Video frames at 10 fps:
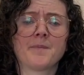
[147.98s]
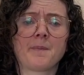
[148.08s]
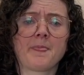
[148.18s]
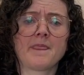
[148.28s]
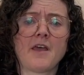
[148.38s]

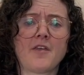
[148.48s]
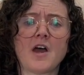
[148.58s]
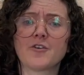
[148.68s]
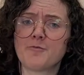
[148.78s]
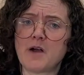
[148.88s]
Now the
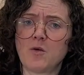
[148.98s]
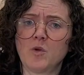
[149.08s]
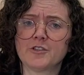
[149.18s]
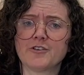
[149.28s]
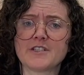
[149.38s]
100-mile
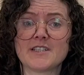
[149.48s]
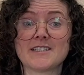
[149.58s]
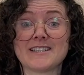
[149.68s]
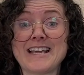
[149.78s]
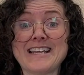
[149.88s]
wilderness is a
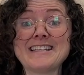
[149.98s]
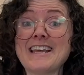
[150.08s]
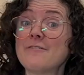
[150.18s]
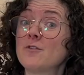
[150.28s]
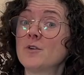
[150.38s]
10-day
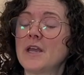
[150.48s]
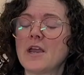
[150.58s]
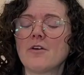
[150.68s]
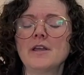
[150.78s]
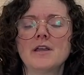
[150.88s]
food
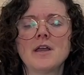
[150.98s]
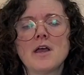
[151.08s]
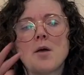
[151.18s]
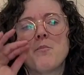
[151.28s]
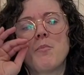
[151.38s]
carry,
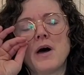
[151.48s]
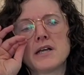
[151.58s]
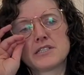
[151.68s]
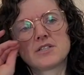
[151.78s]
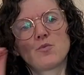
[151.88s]

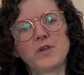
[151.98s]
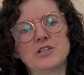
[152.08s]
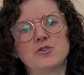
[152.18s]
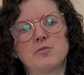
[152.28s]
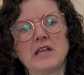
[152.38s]
but we
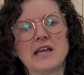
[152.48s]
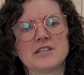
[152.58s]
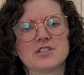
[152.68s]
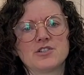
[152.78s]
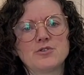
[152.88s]
do plan
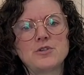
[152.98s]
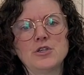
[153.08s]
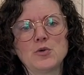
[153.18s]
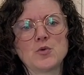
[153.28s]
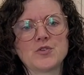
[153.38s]
to
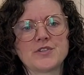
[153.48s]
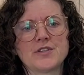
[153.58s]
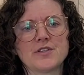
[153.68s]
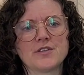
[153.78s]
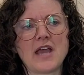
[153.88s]
use
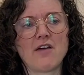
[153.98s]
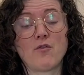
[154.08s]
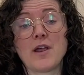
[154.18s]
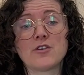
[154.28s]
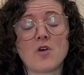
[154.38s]
the
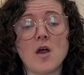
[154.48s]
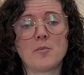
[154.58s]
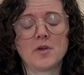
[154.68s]
halfway drop.